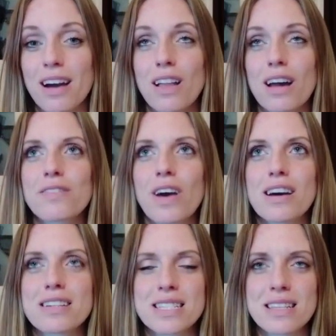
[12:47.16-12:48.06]
a lot of
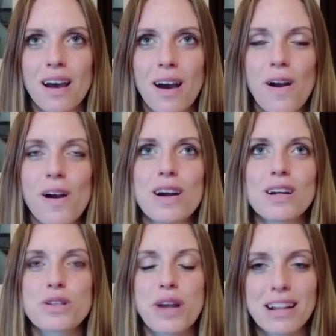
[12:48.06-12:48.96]
us are
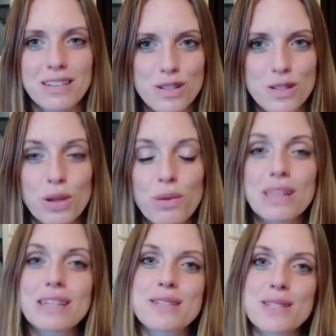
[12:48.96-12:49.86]
attracted
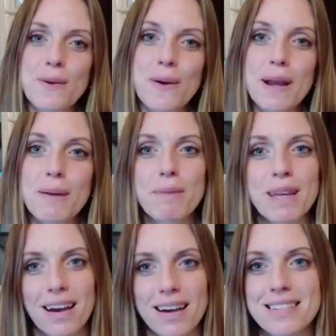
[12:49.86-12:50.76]
to this story
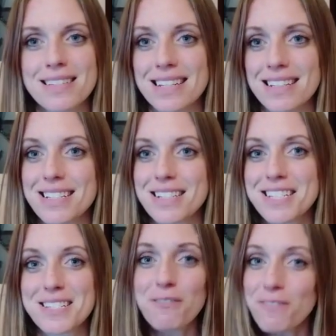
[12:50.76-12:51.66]
because it's
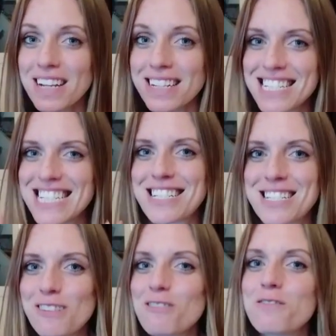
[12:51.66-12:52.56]
just so fun. It's
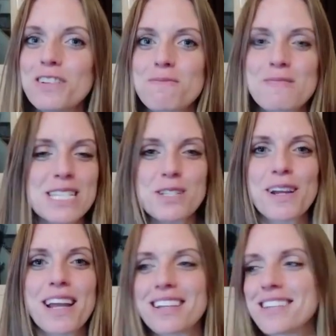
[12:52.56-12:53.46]
just so full of
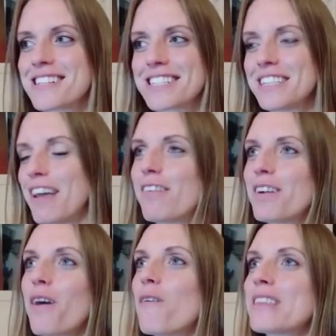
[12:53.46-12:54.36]
mystery, and you just
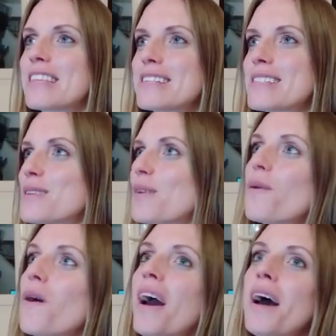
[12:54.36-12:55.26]
never know what these
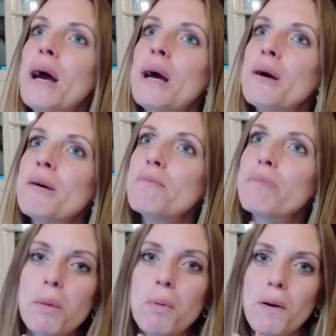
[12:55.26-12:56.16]
two
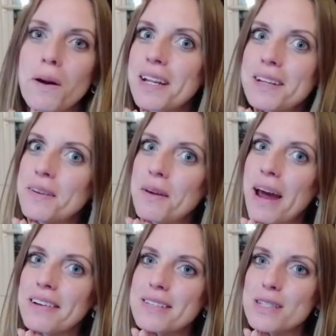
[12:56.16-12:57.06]
people are gonna do
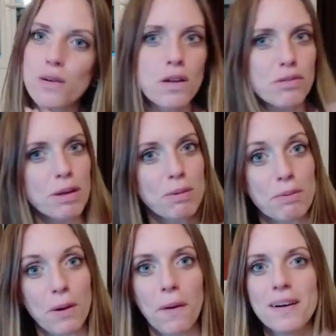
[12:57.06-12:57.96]
next, or 3
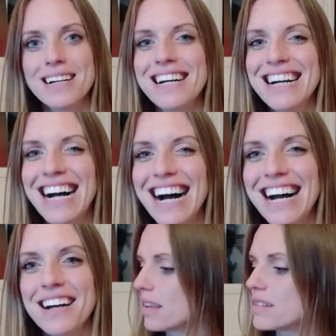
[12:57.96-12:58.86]
people.
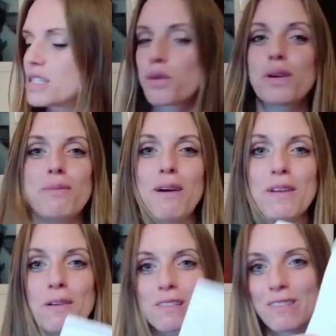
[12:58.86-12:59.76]
So what
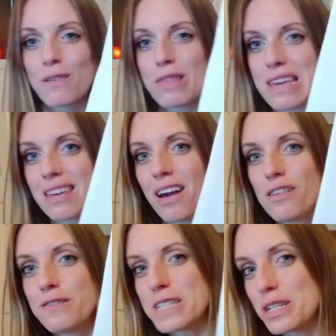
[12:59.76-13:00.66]
about you? Do you think
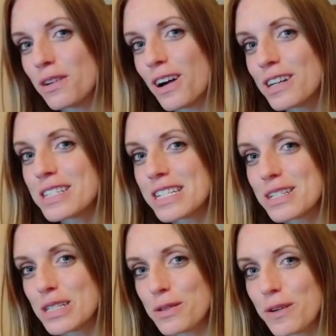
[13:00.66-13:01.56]
official
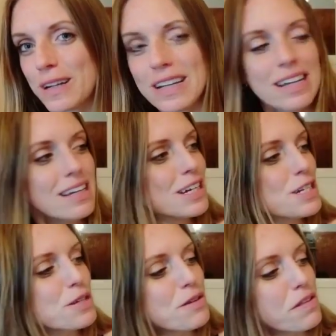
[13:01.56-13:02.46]
Archie story?
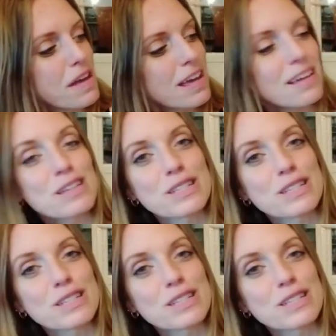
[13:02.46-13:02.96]
Do you think